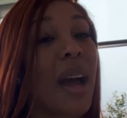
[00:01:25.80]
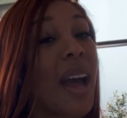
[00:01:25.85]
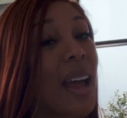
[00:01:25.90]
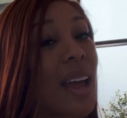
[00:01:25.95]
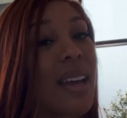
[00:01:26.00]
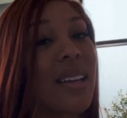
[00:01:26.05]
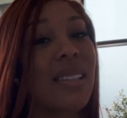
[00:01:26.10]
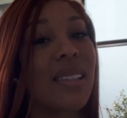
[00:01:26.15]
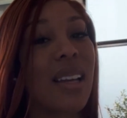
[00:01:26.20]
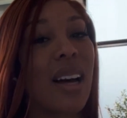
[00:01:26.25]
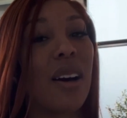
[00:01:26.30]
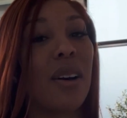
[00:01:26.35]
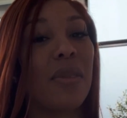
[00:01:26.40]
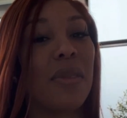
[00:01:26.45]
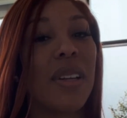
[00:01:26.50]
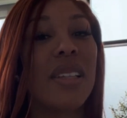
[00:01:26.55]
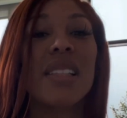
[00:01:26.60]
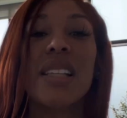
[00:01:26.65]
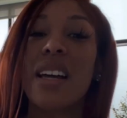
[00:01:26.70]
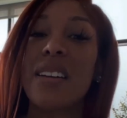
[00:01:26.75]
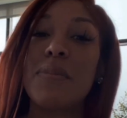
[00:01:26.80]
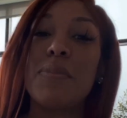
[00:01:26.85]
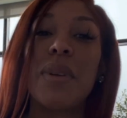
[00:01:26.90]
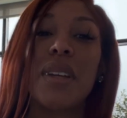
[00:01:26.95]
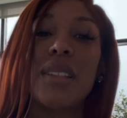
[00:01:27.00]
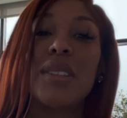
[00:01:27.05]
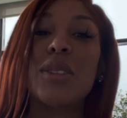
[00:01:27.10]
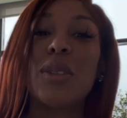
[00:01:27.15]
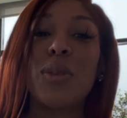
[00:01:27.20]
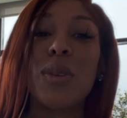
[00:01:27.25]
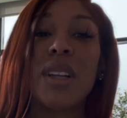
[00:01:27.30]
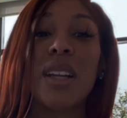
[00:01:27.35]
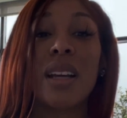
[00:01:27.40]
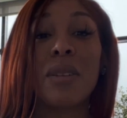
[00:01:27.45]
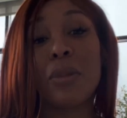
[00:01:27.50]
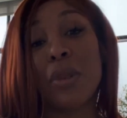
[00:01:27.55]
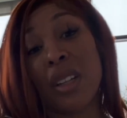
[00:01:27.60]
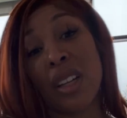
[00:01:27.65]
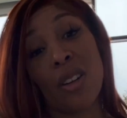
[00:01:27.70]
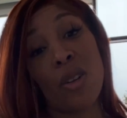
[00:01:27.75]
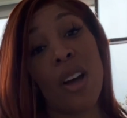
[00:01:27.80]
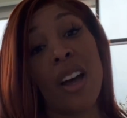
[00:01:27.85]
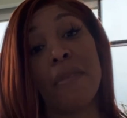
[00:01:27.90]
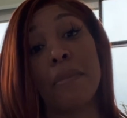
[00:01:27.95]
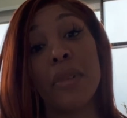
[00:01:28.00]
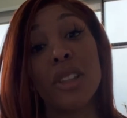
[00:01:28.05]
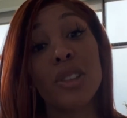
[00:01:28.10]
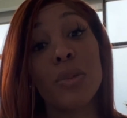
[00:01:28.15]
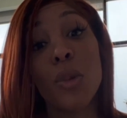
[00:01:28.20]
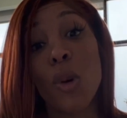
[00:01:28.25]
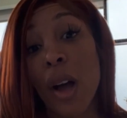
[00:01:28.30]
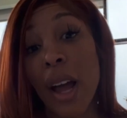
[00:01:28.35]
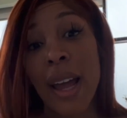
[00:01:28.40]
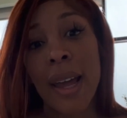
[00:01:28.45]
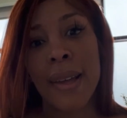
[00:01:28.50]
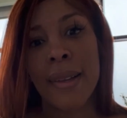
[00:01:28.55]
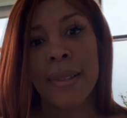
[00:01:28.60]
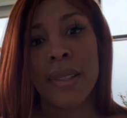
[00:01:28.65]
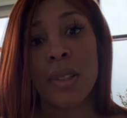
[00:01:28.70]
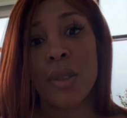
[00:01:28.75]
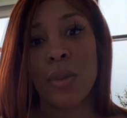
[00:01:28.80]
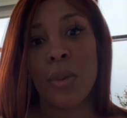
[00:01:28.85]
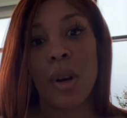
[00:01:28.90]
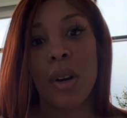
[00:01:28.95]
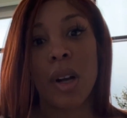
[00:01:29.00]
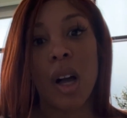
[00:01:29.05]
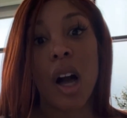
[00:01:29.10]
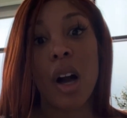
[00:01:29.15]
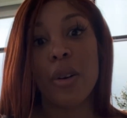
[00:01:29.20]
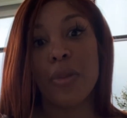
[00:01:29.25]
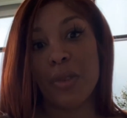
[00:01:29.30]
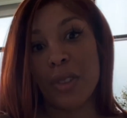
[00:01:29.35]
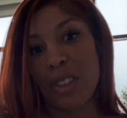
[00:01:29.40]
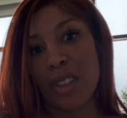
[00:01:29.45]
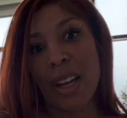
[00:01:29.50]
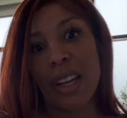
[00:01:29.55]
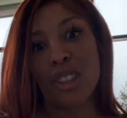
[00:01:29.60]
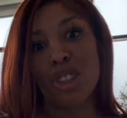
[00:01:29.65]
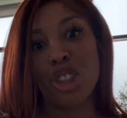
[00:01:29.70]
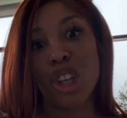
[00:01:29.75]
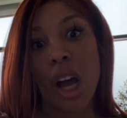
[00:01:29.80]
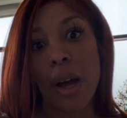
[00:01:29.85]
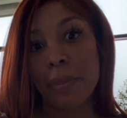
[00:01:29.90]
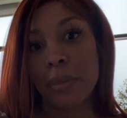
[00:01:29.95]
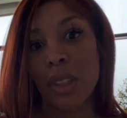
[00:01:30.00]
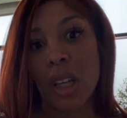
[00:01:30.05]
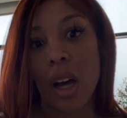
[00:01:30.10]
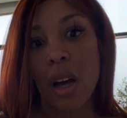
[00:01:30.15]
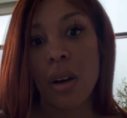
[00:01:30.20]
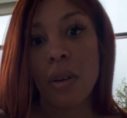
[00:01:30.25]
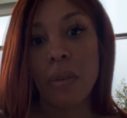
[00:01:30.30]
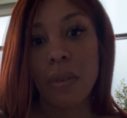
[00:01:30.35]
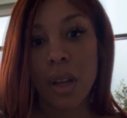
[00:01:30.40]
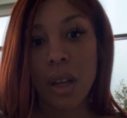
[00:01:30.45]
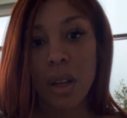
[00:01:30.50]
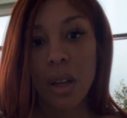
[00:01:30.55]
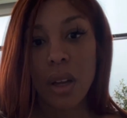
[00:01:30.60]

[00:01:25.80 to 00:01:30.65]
my ass off as I've been doing. I, don't have much more ass to work off; it's mm. got chopped off.